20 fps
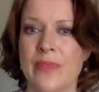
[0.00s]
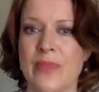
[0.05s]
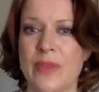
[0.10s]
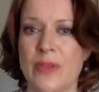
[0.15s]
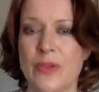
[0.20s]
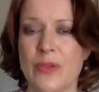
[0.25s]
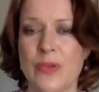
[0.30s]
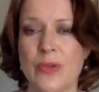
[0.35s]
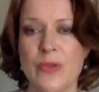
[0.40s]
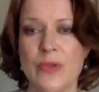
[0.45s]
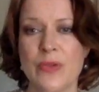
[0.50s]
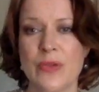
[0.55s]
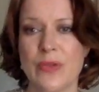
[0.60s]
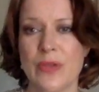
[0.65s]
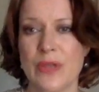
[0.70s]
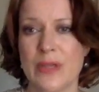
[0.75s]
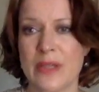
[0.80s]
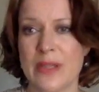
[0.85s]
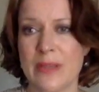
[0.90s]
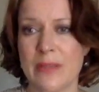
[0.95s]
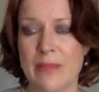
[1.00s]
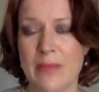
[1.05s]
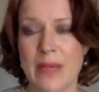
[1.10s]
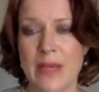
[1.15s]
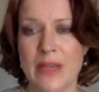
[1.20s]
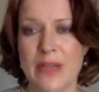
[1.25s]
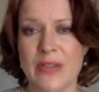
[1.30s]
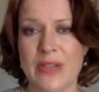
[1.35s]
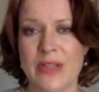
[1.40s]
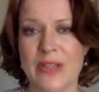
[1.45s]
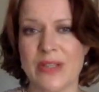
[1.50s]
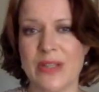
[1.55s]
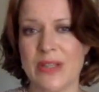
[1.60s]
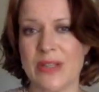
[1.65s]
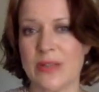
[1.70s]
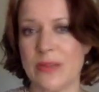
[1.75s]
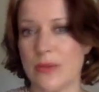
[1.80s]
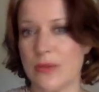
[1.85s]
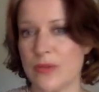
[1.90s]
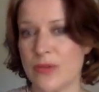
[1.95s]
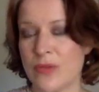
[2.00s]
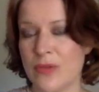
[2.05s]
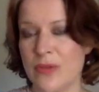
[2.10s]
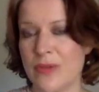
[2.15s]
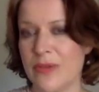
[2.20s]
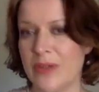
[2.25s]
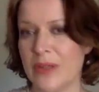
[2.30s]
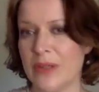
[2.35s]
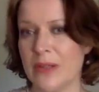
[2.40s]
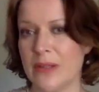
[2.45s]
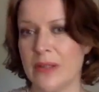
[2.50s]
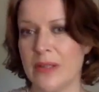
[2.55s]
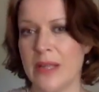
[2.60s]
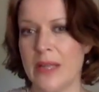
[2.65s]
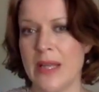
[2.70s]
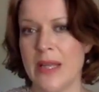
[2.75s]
The truth that emerges is not trivial,